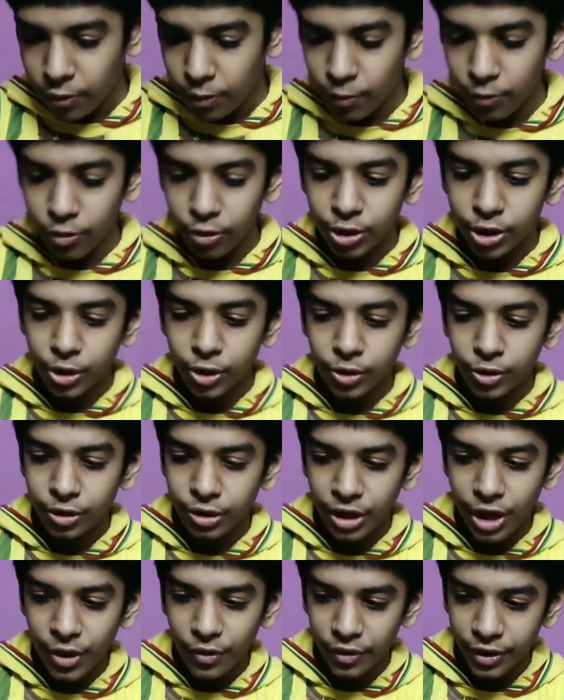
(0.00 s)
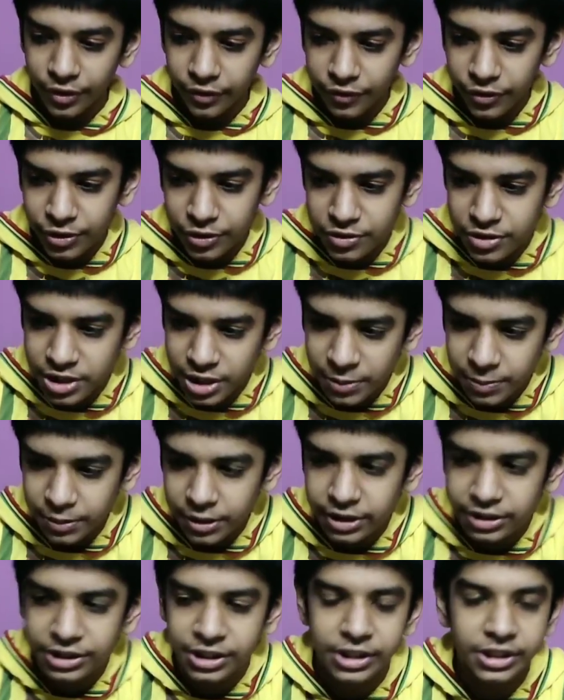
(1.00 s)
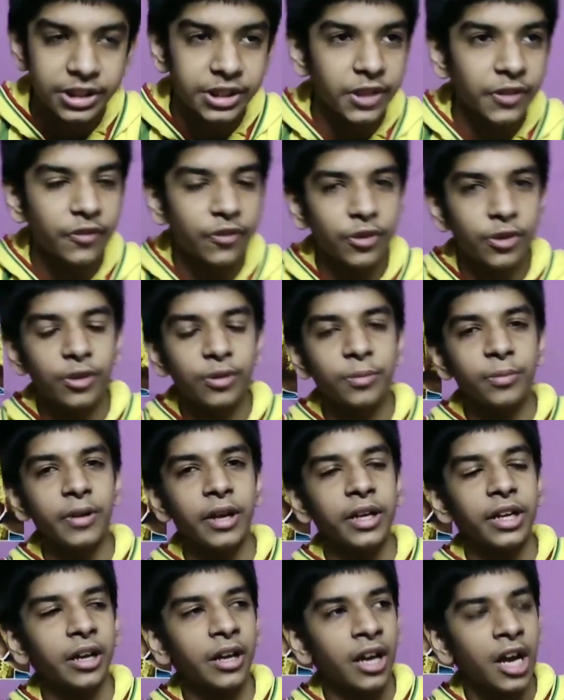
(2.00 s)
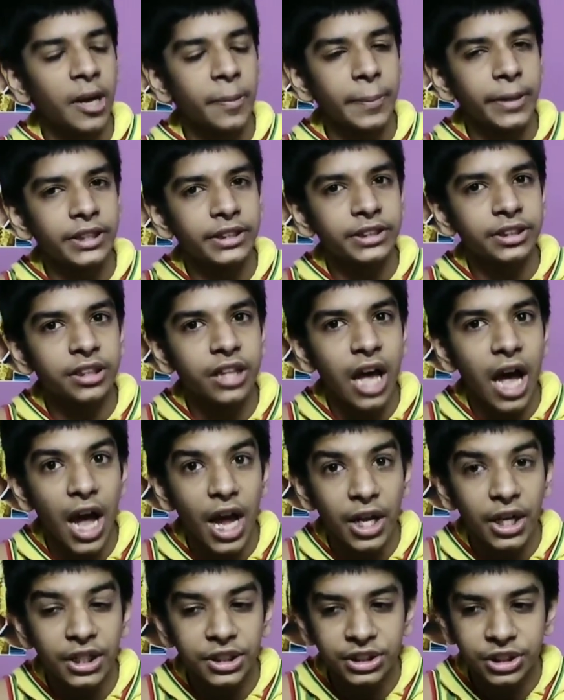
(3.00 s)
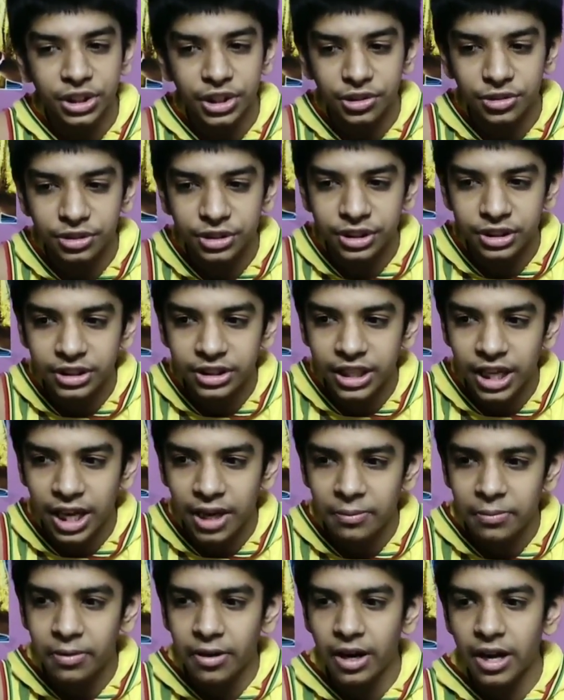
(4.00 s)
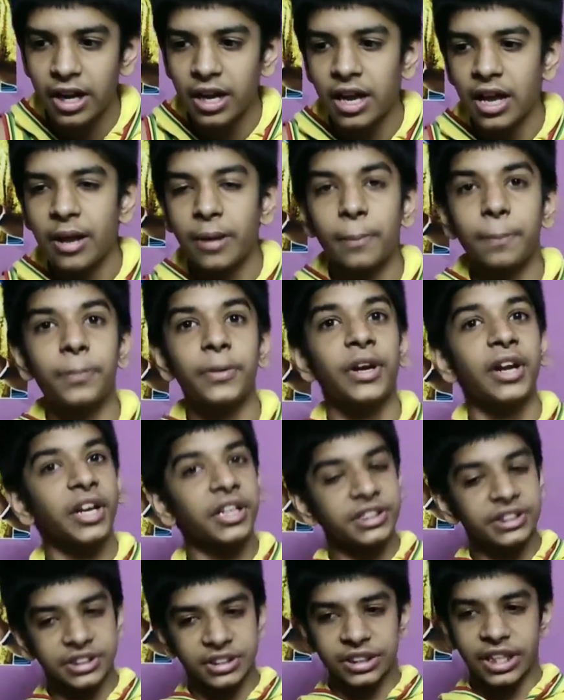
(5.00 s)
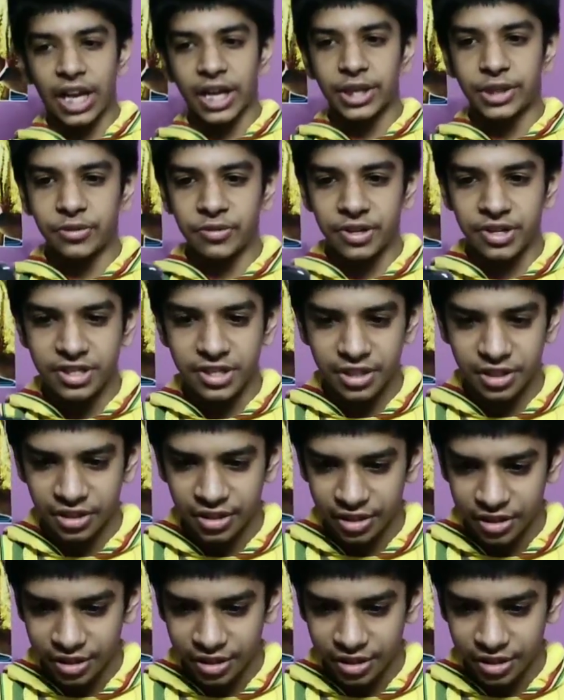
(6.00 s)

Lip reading: Motorola One Fusion Plus 64 megapixel high resolution camera plus night vision.